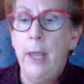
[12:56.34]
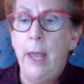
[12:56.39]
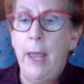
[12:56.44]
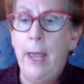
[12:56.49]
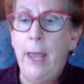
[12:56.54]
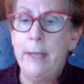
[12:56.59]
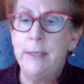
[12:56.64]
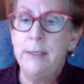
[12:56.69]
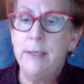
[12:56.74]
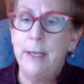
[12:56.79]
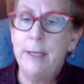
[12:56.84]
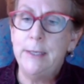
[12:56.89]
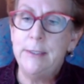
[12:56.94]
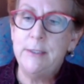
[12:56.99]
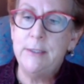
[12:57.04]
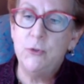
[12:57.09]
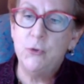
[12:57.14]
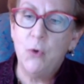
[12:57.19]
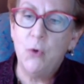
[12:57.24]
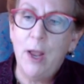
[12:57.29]

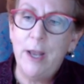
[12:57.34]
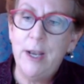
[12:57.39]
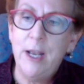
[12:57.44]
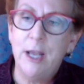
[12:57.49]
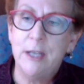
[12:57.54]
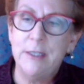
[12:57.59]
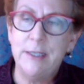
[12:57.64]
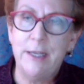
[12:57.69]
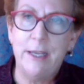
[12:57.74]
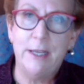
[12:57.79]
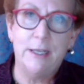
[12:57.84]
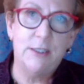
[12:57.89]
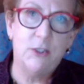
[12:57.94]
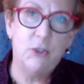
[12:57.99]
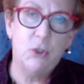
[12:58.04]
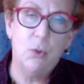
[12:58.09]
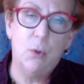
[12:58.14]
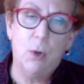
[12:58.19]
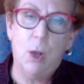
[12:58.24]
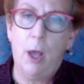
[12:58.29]
And try not to get
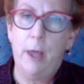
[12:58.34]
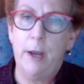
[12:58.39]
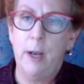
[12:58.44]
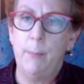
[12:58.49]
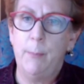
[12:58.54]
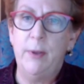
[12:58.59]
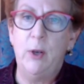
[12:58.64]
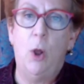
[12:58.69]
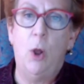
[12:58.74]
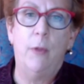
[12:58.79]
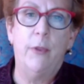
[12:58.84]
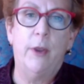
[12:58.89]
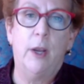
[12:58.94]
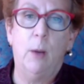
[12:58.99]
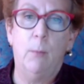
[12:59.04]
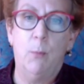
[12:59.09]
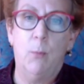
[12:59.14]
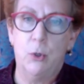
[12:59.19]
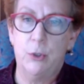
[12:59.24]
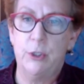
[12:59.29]
too caught up in all the
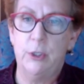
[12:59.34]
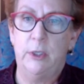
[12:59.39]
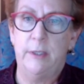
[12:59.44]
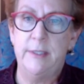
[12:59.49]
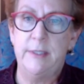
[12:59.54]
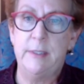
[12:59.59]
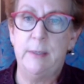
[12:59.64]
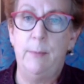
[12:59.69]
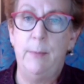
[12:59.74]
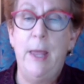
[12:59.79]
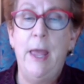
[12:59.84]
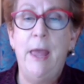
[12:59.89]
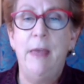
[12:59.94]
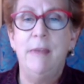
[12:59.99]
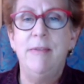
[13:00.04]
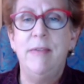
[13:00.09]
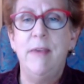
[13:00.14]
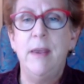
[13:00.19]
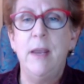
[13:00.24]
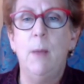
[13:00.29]
commercialism.
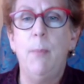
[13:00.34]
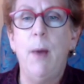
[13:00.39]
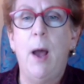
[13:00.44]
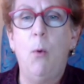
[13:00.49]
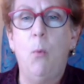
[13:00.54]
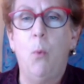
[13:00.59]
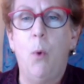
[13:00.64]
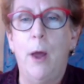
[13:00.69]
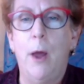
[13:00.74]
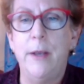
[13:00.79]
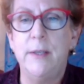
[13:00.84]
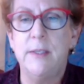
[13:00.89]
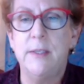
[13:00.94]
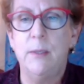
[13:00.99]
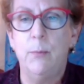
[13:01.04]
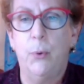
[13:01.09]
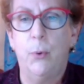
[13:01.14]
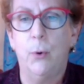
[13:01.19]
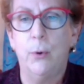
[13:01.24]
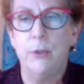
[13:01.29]
Think about what is
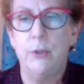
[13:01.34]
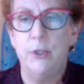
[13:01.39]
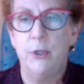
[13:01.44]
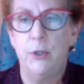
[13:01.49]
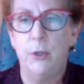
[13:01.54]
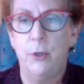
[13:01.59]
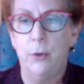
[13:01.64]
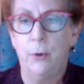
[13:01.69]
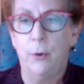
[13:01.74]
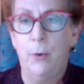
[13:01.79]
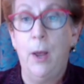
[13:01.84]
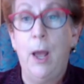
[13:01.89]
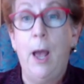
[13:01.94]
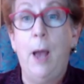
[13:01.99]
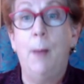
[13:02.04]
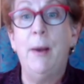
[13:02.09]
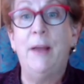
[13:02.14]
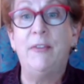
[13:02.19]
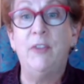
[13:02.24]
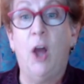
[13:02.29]
important to you
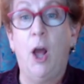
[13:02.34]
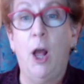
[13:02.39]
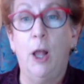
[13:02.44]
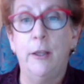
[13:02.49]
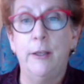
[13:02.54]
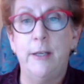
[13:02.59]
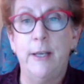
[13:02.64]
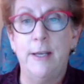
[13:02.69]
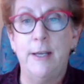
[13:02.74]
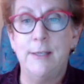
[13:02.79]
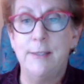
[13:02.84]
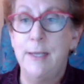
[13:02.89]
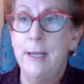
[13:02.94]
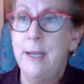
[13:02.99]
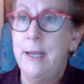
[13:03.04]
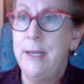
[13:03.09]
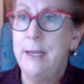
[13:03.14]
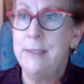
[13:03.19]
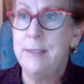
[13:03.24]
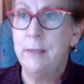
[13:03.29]
about the holidays.
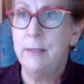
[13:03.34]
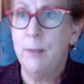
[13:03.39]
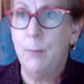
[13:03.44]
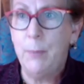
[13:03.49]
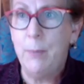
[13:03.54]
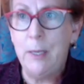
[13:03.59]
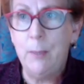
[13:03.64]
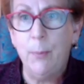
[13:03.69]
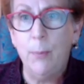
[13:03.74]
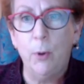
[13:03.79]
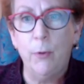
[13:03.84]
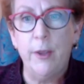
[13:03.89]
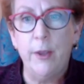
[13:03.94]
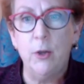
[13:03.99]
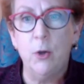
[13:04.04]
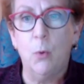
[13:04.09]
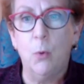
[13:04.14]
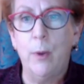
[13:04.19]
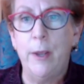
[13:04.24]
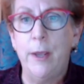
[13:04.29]
Is it the people that
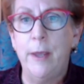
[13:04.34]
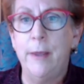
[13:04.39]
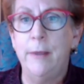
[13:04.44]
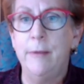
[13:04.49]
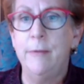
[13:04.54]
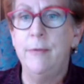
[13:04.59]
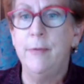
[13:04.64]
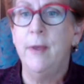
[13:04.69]
you're with,